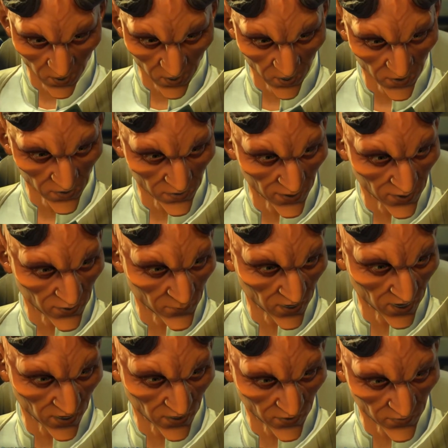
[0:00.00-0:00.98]
Hylo holding the
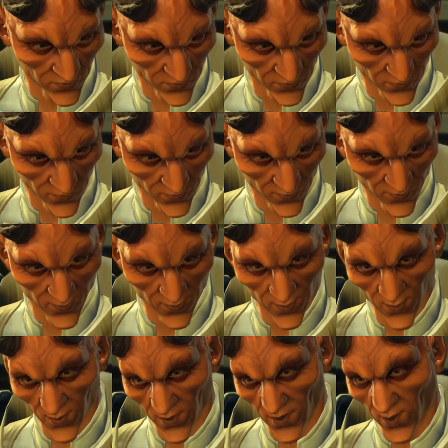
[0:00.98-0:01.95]
bag.
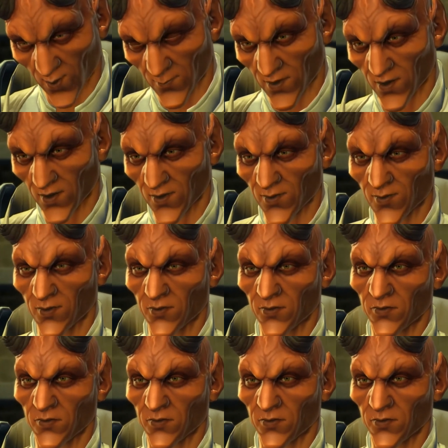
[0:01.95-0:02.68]
Stupid.